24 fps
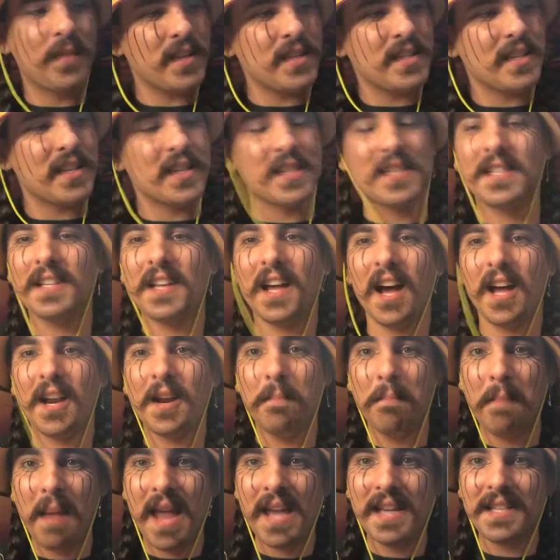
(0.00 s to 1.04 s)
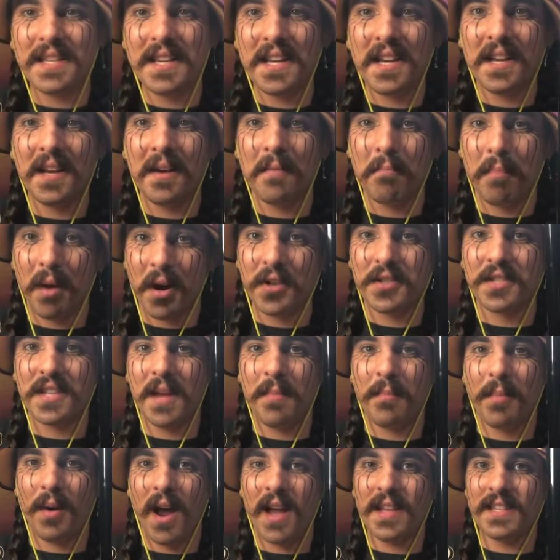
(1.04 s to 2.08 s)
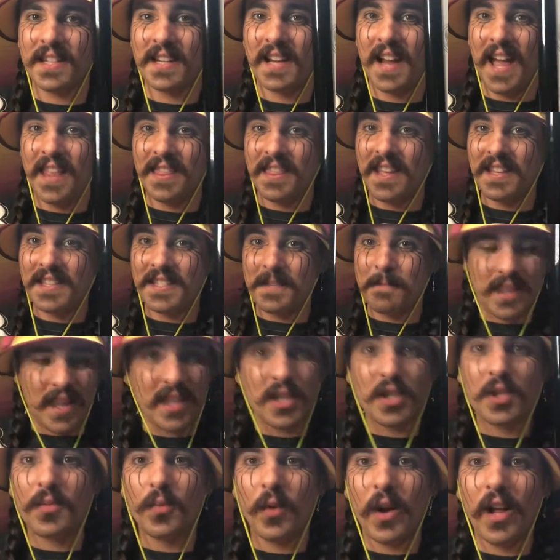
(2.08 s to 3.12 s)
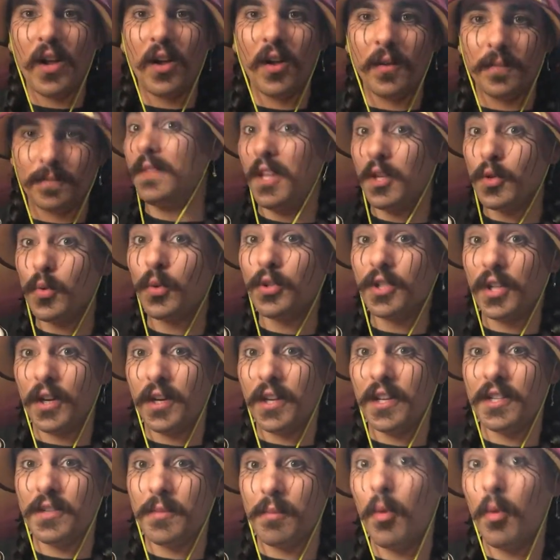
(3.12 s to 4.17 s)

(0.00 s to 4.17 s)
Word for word: This is an amazing birthday present. And this, this will, this will turn into